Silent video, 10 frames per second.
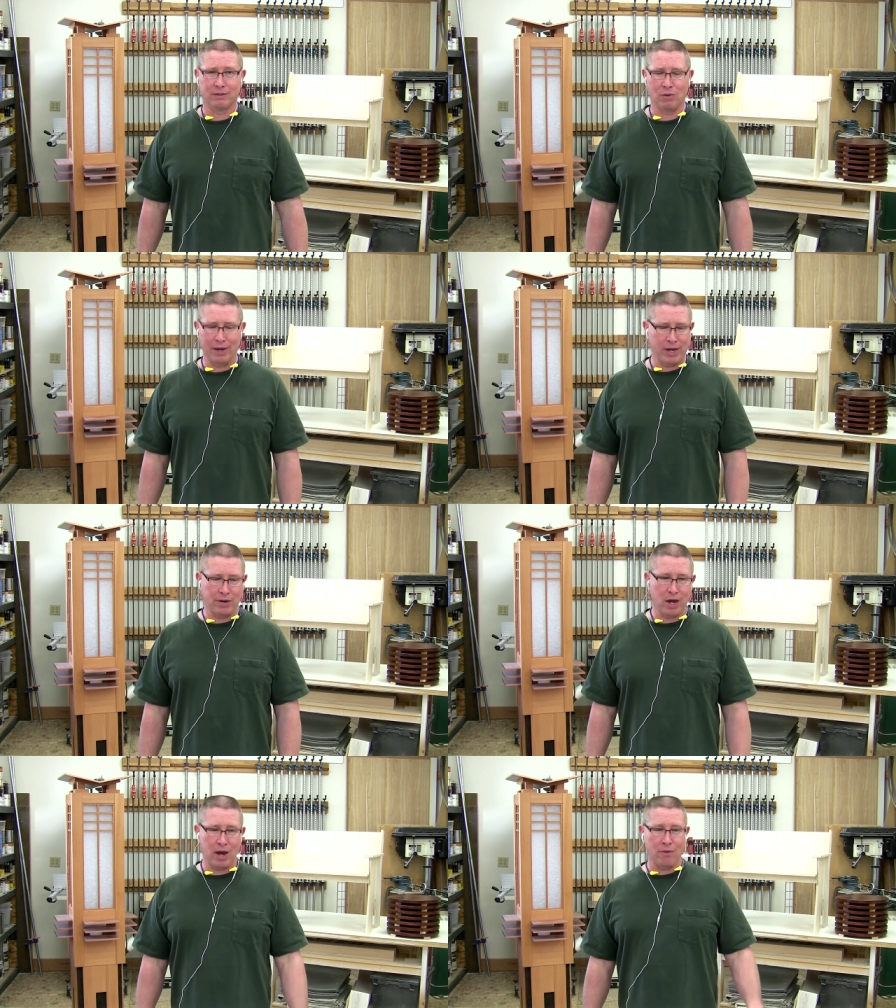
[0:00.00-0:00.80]
Well, no,
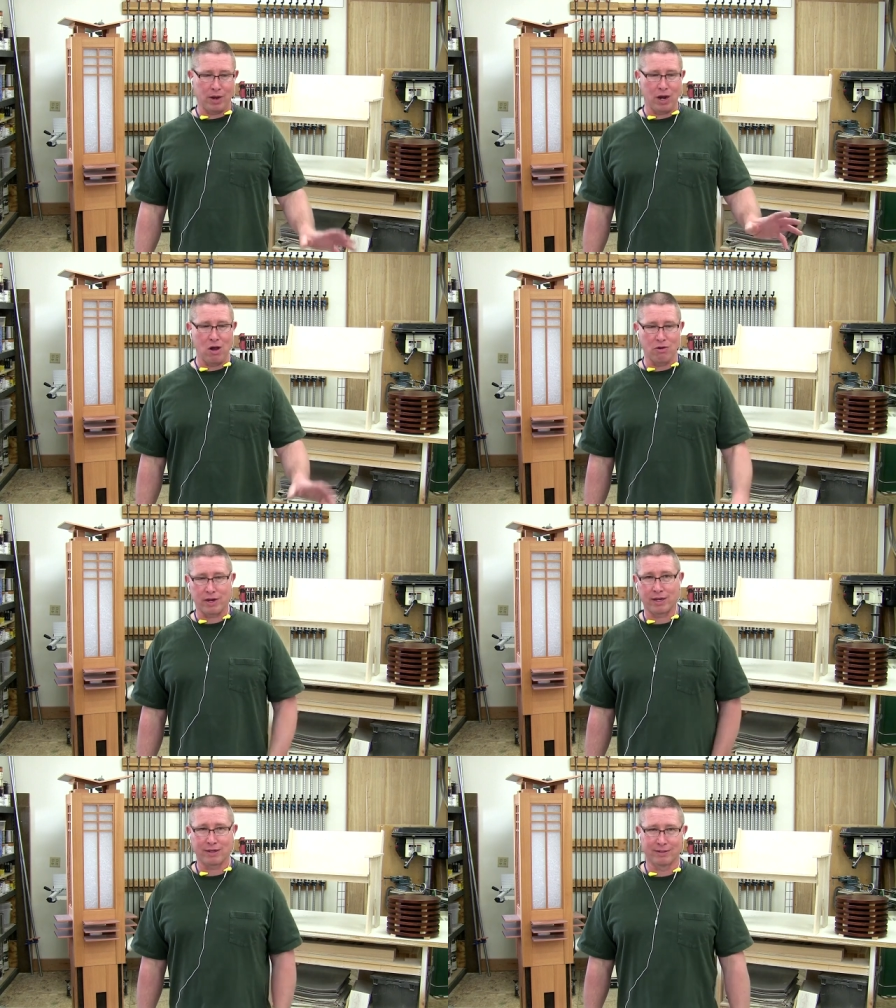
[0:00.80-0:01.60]
no, I want
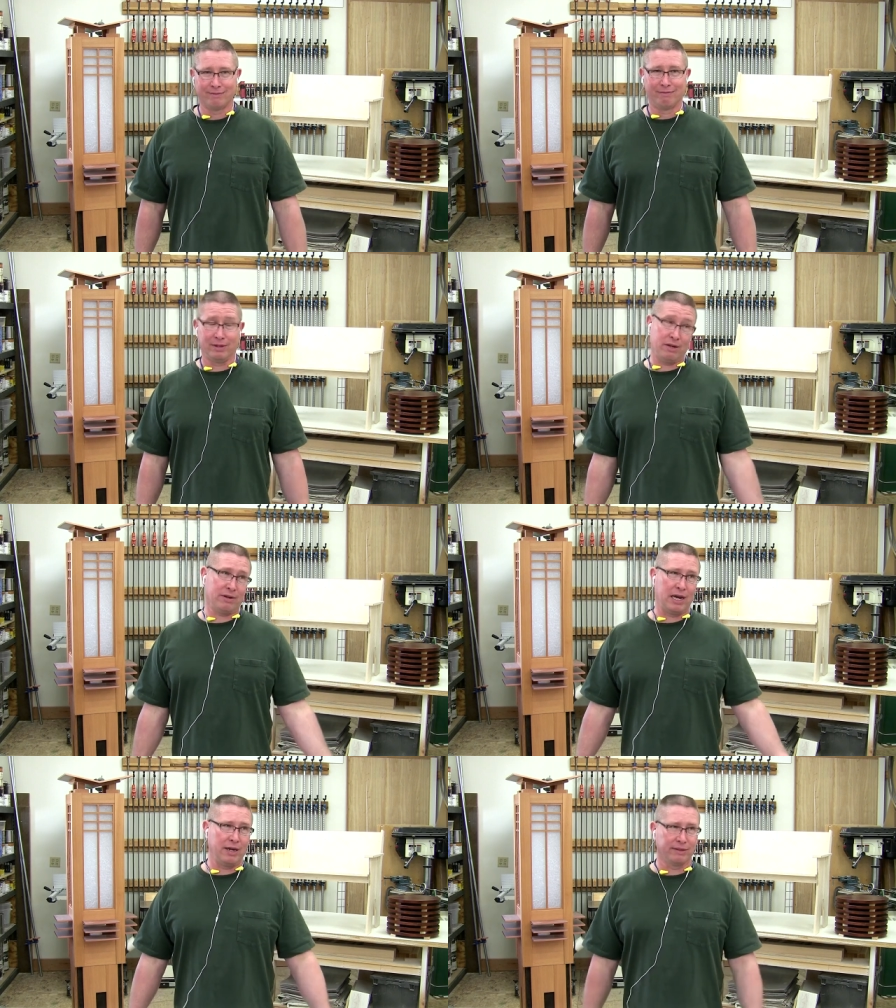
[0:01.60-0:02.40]
oak. Well,
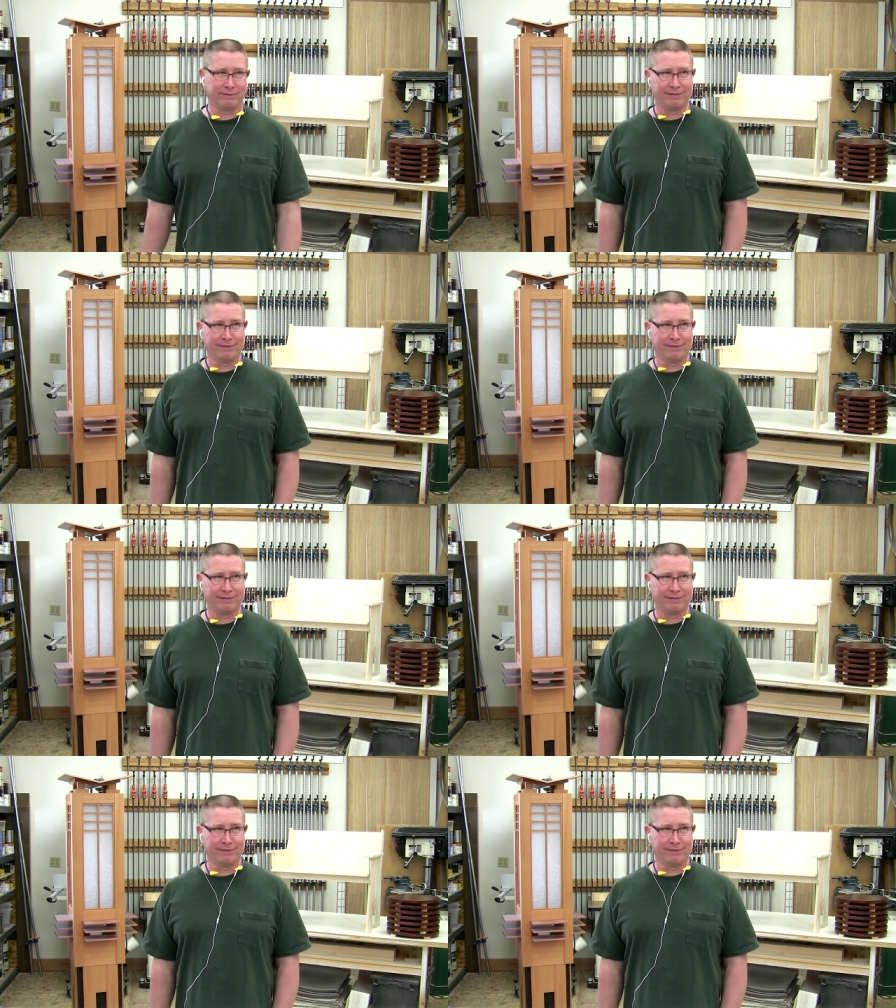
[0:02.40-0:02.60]
okay.